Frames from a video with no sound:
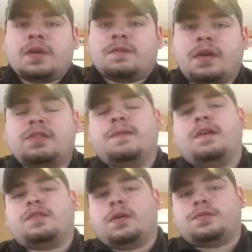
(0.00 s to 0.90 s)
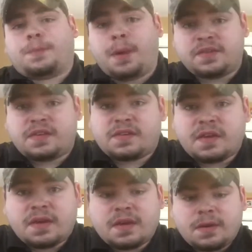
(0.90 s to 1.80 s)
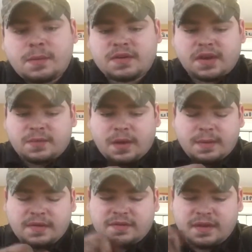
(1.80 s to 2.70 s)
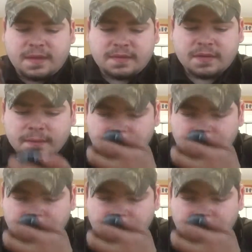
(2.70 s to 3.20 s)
First of all, Skoal's for pussies. Which, I, why do I still have... it?